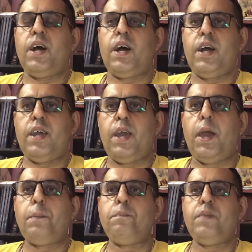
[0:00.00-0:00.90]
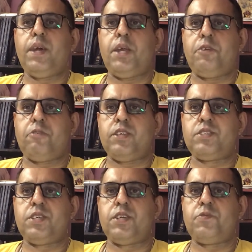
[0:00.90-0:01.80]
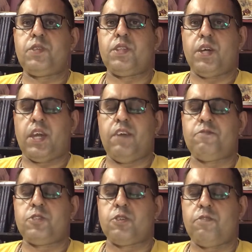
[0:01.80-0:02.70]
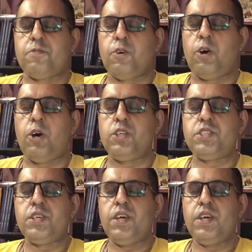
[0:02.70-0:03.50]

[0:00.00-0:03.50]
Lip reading: I am entrusted with the gifts of God.